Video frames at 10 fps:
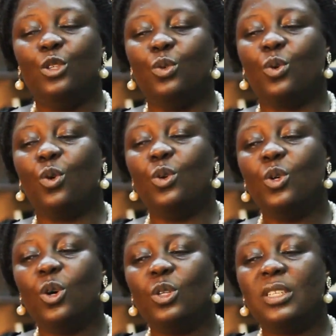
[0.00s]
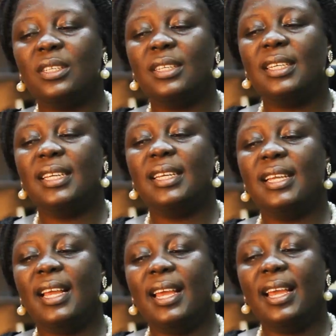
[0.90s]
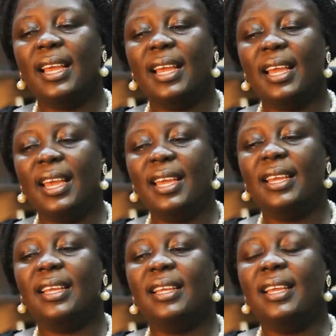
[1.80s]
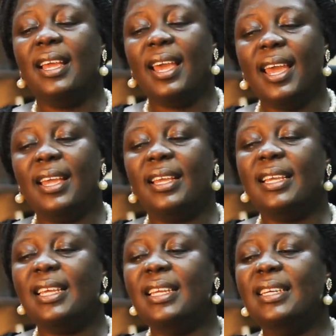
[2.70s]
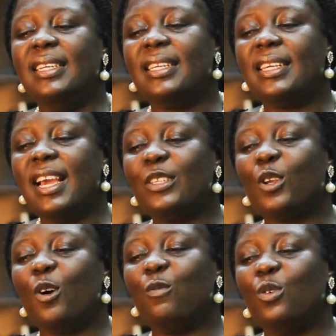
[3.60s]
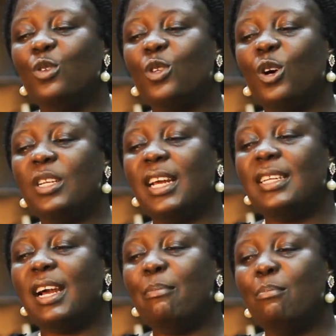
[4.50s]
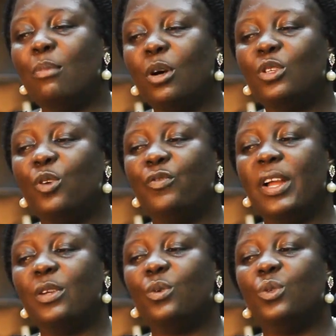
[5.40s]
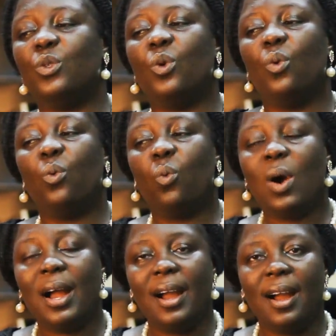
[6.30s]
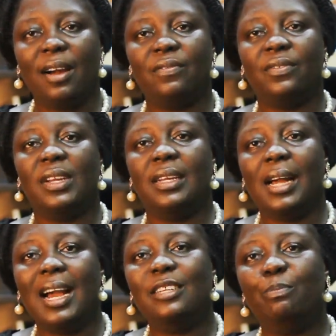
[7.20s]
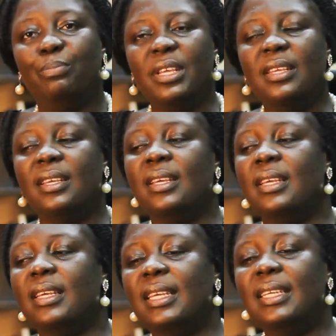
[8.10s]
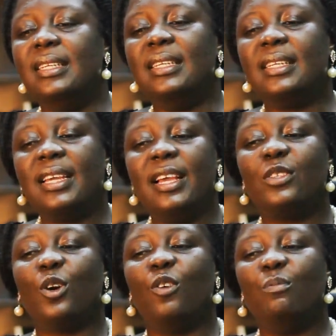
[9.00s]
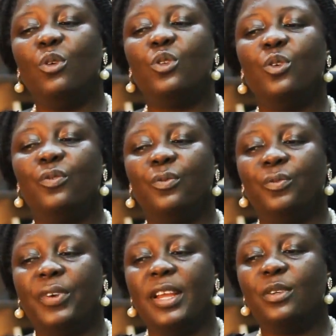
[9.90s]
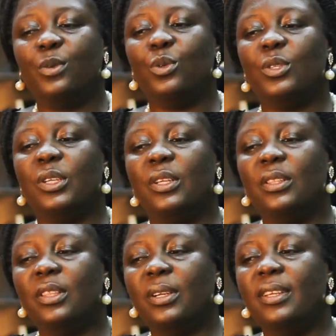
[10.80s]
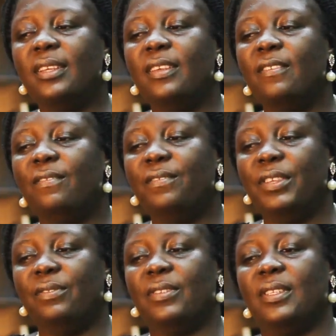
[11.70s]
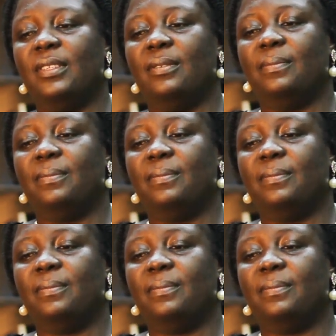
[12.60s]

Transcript: to connote A, in the case of goods other than motor vehicles, 1/2, and B, in the case of motor vehicles, 3/5.